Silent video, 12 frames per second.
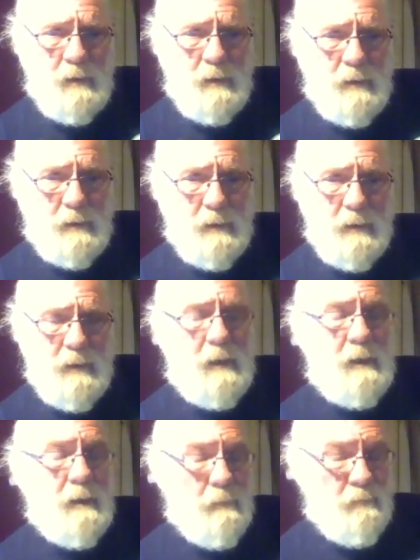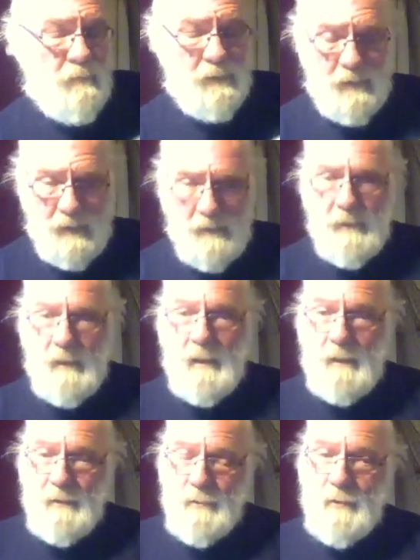I have just heard, I
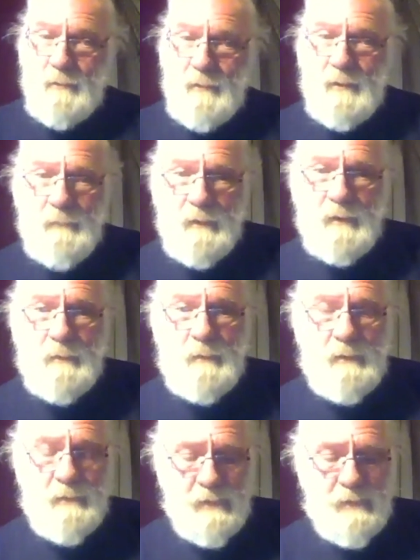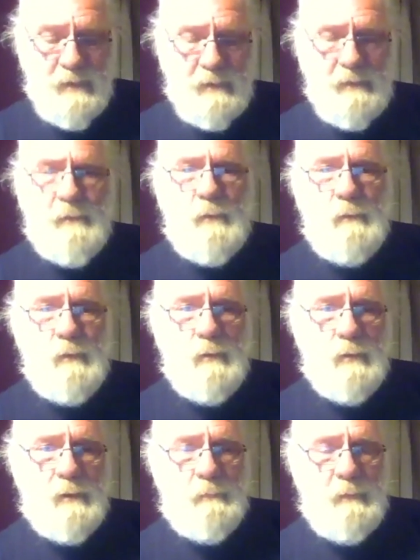haven't driven up there, but I've just heard this from a
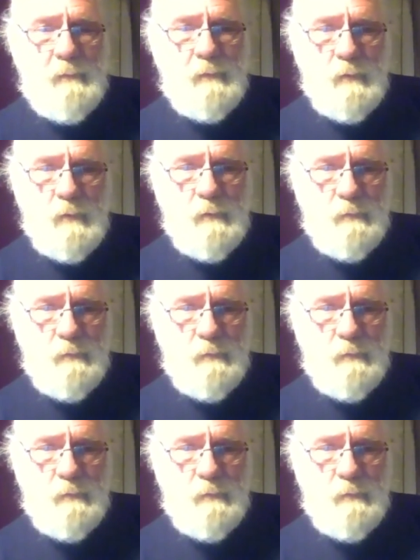lot of people, a